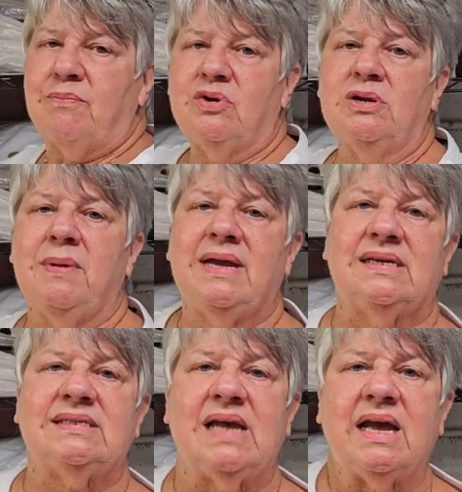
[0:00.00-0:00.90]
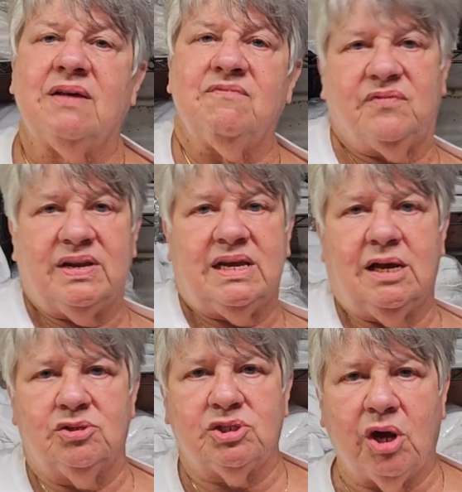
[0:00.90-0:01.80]
I'm going to make a second
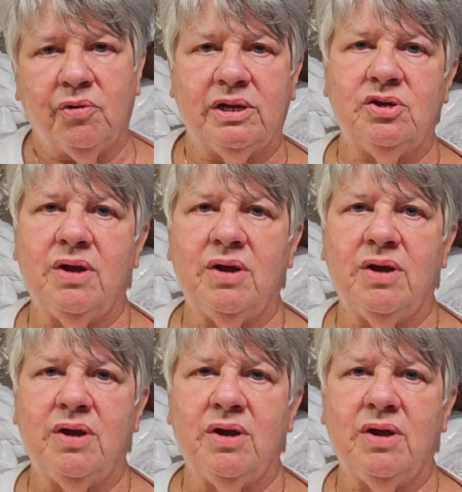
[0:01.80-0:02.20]
video showing